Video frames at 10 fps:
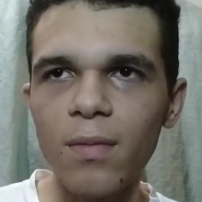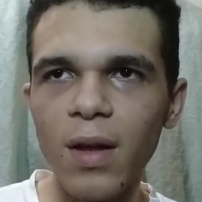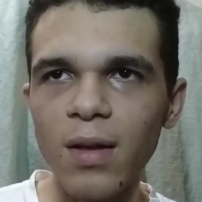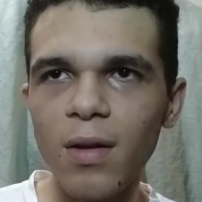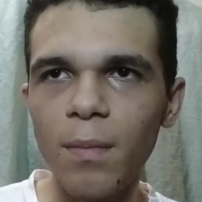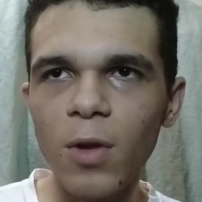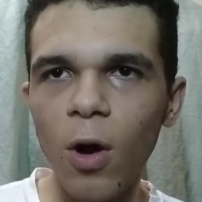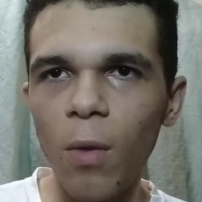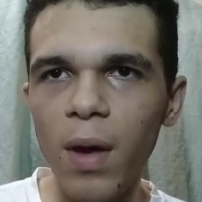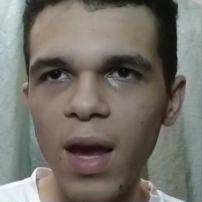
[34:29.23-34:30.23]
like the
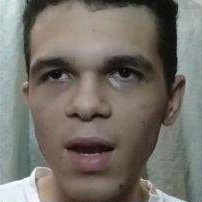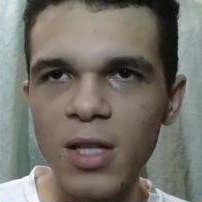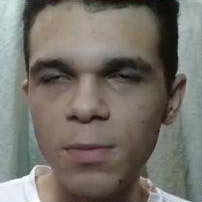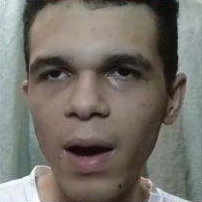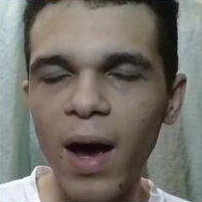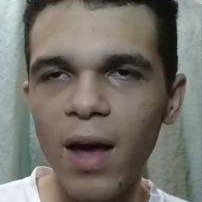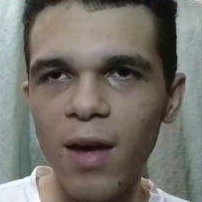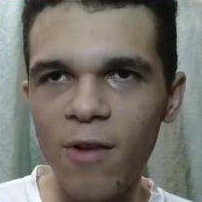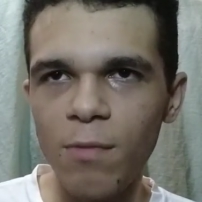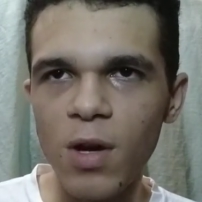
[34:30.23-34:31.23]
whole mechanics
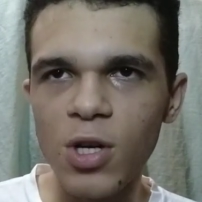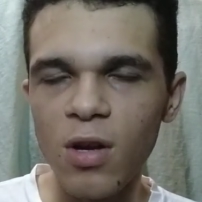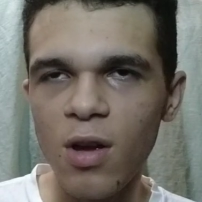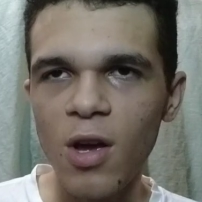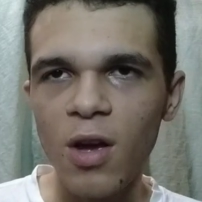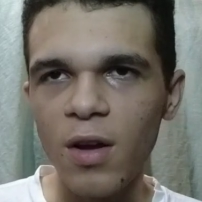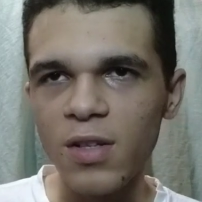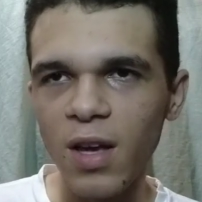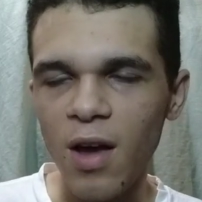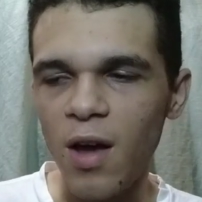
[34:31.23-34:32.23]
behind FPG
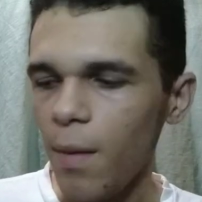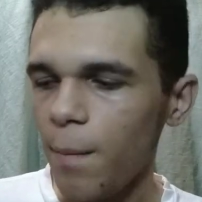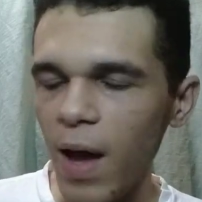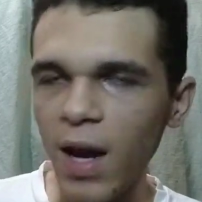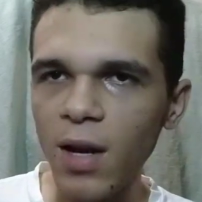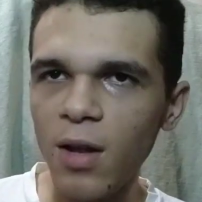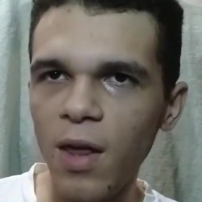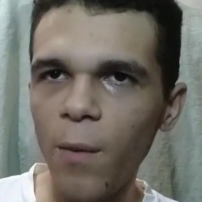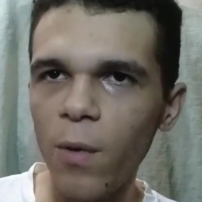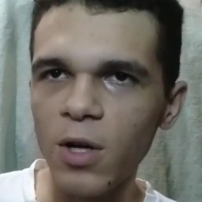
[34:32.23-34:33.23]
because like back in the
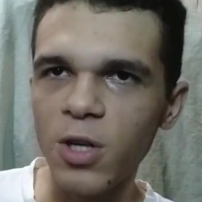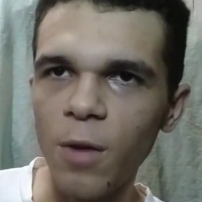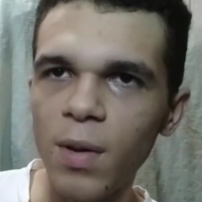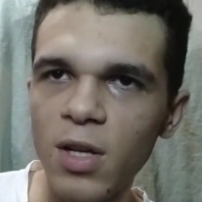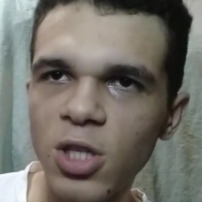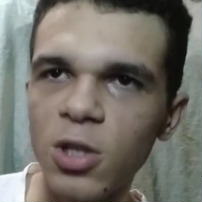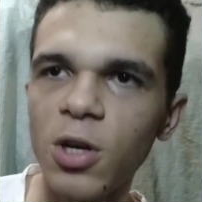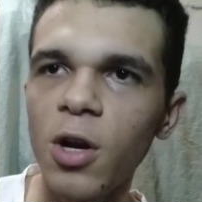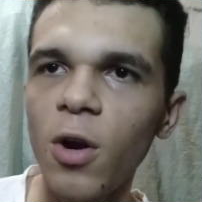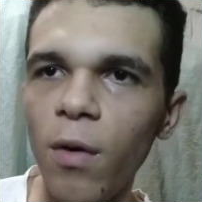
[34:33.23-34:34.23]
day where Darbian
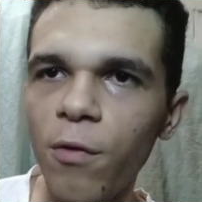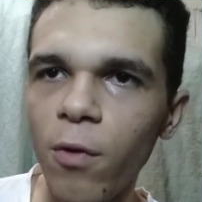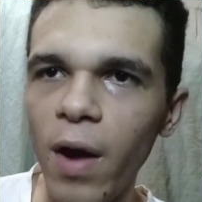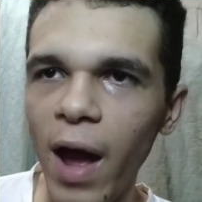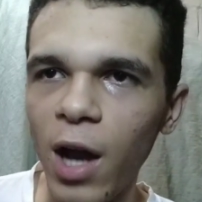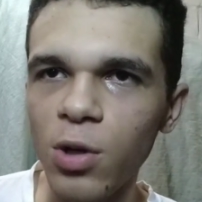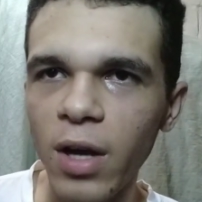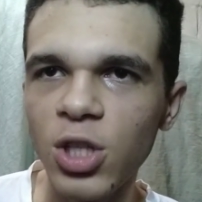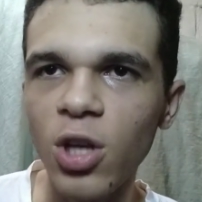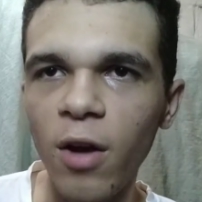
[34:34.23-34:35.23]
started going for actual
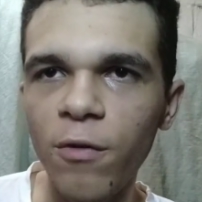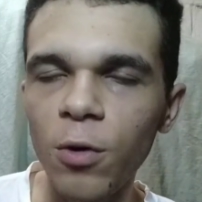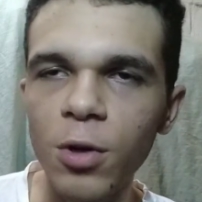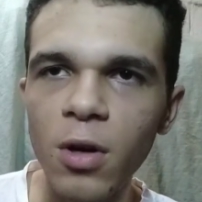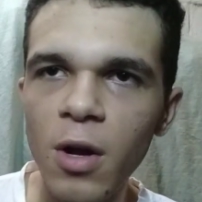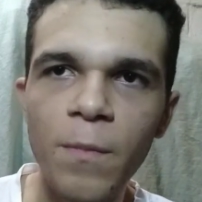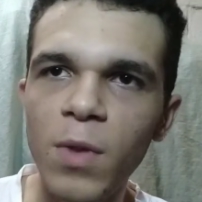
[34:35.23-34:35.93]
like sock folder